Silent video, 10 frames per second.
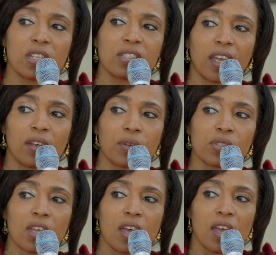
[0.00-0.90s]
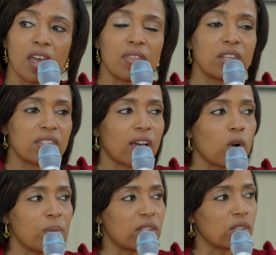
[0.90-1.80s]
containers and then
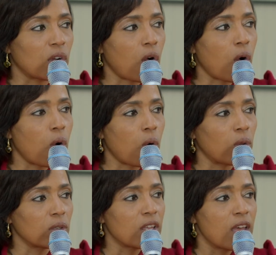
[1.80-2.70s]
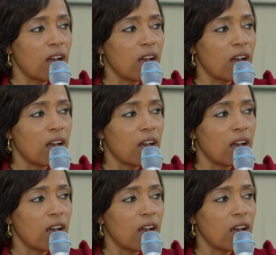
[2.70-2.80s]
tell me to call.